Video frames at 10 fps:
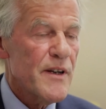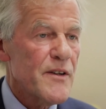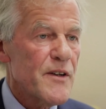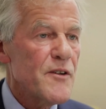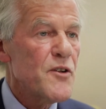
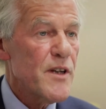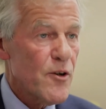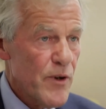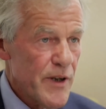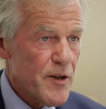is
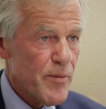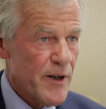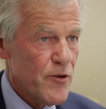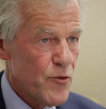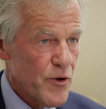decreased
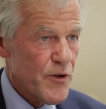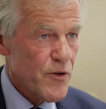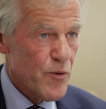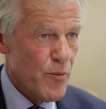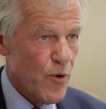by
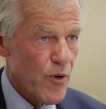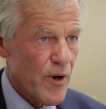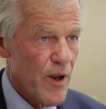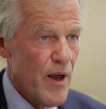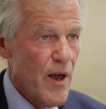nutrition support,
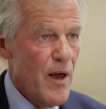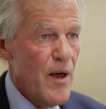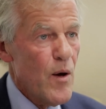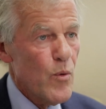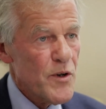
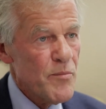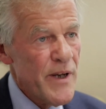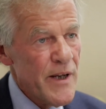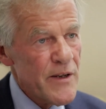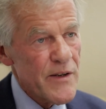which
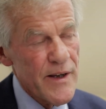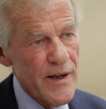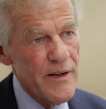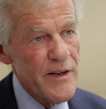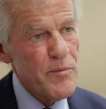means
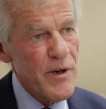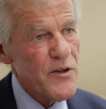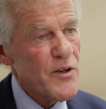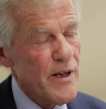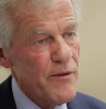that these
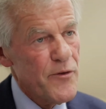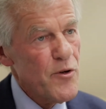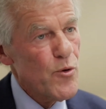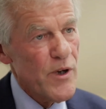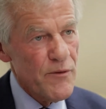patients have
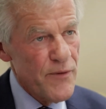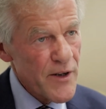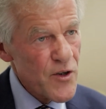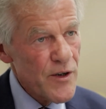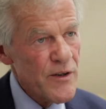fewer
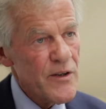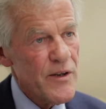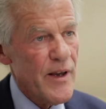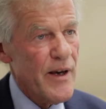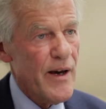
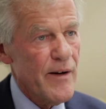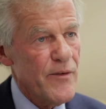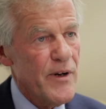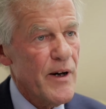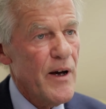infections, they have
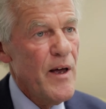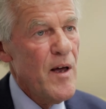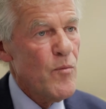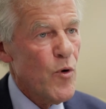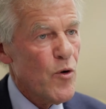
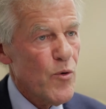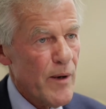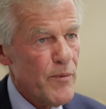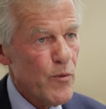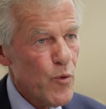more
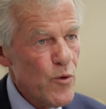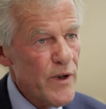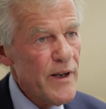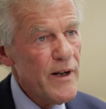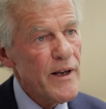rapid wound
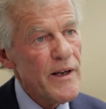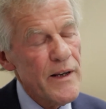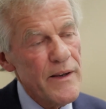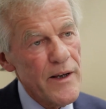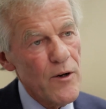
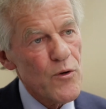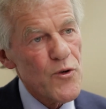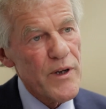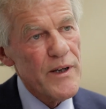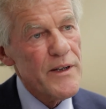healing, and they
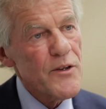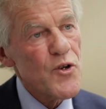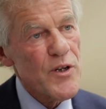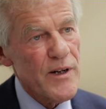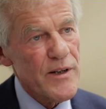also get
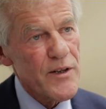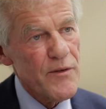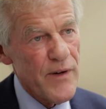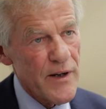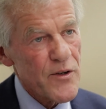discharged
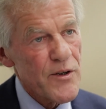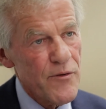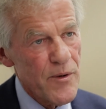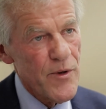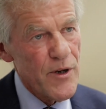
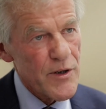faster from the